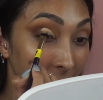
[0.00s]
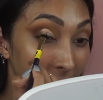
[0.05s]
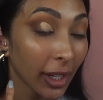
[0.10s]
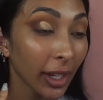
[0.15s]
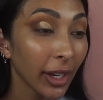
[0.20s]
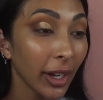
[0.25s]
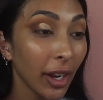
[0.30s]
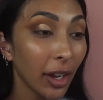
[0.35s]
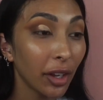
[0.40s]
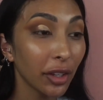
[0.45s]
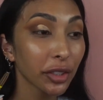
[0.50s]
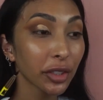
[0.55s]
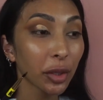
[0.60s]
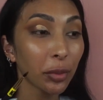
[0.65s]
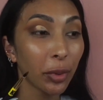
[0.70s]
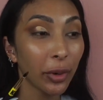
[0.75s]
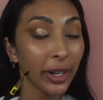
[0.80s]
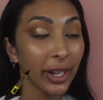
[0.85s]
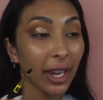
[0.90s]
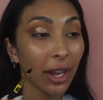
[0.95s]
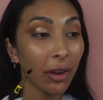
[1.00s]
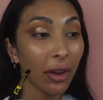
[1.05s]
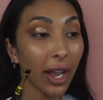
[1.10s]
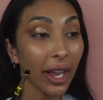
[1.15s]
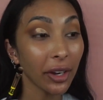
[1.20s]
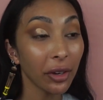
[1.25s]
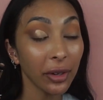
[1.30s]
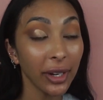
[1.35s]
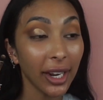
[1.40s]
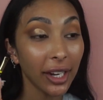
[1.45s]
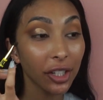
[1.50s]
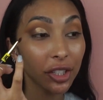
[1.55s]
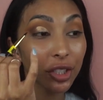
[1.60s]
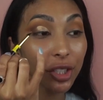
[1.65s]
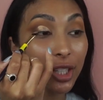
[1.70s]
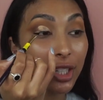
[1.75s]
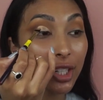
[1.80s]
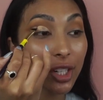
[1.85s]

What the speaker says: Can I also point out, I don't actually